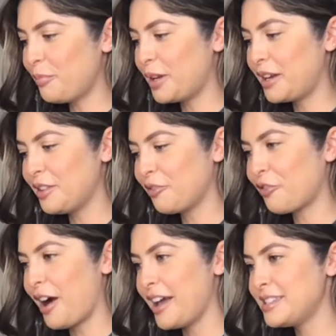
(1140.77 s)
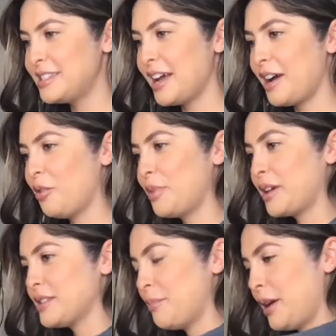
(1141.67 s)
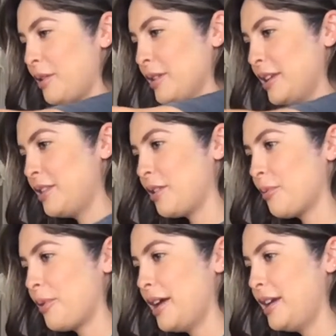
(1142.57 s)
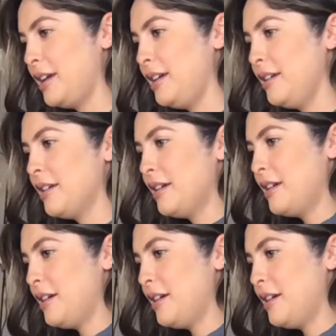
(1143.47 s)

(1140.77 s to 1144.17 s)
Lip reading: Putting the fries down because apparently they're ready,